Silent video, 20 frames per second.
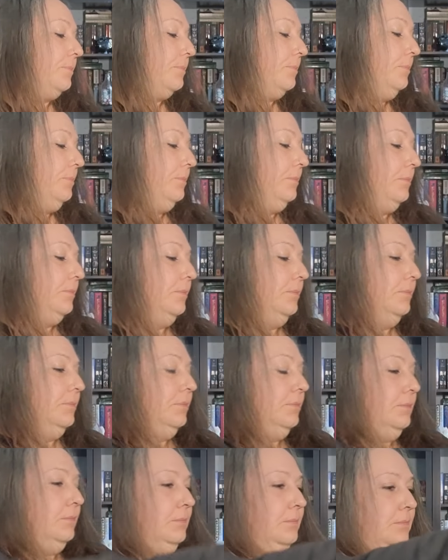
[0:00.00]

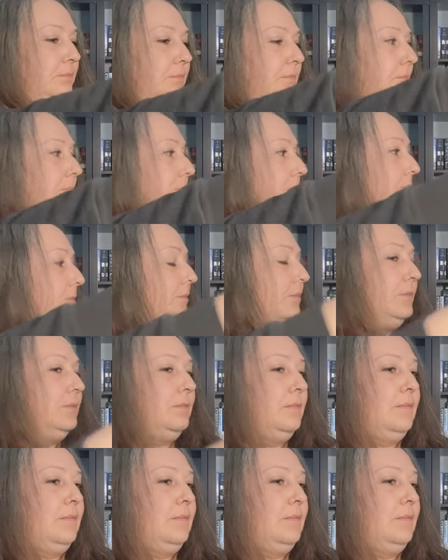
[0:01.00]
(silence)